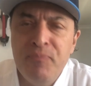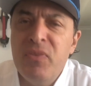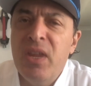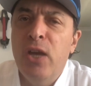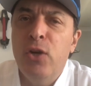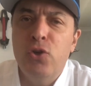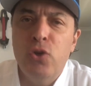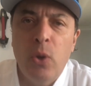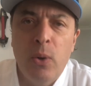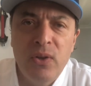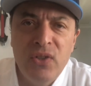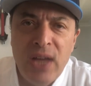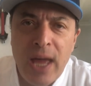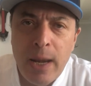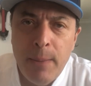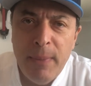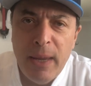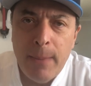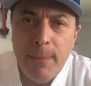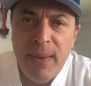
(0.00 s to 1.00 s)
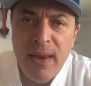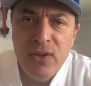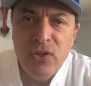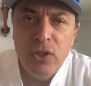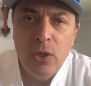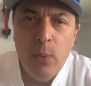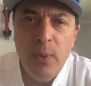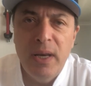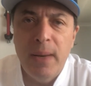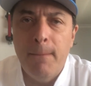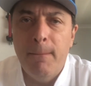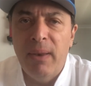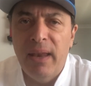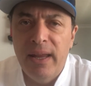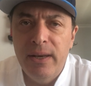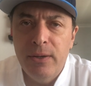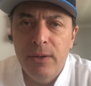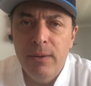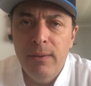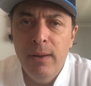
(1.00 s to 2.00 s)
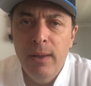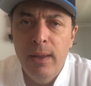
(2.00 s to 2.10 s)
He showed us how to make pesto in a blender.